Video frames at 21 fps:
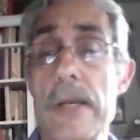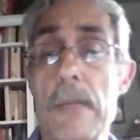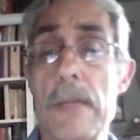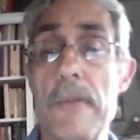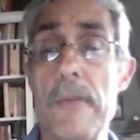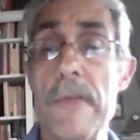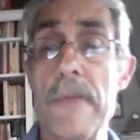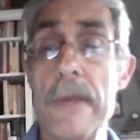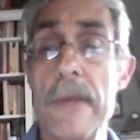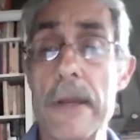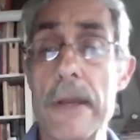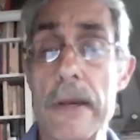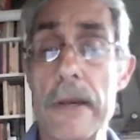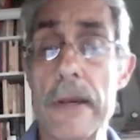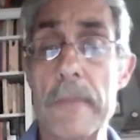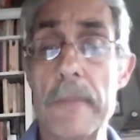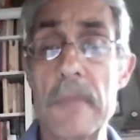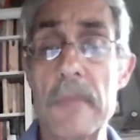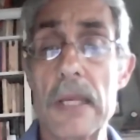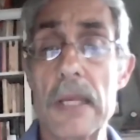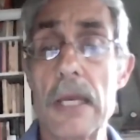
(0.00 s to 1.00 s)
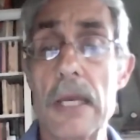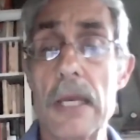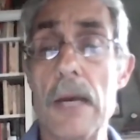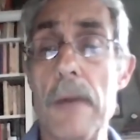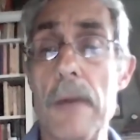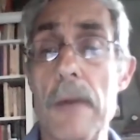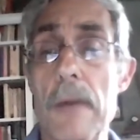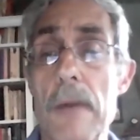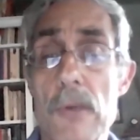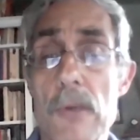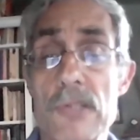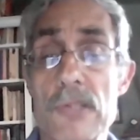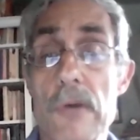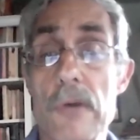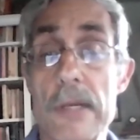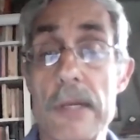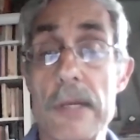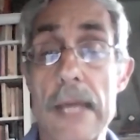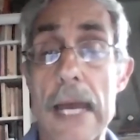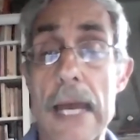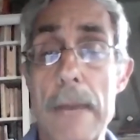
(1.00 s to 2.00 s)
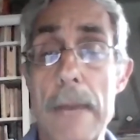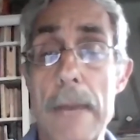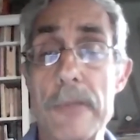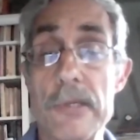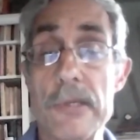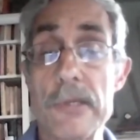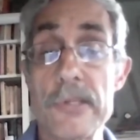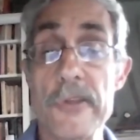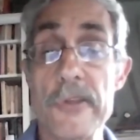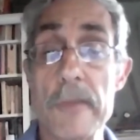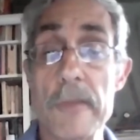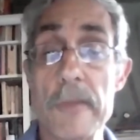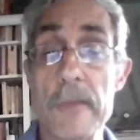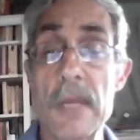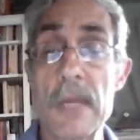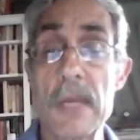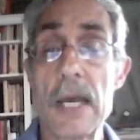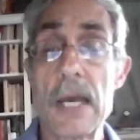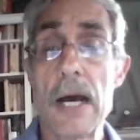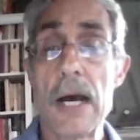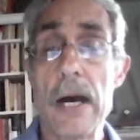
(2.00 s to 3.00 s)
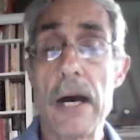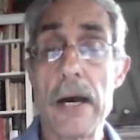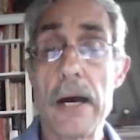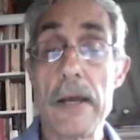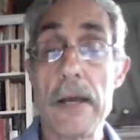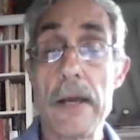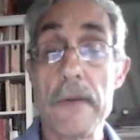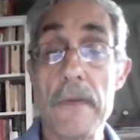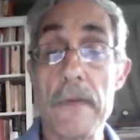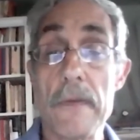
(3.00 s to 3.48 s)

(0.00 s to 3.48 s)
up in the air about what's going to happen to them. Uh,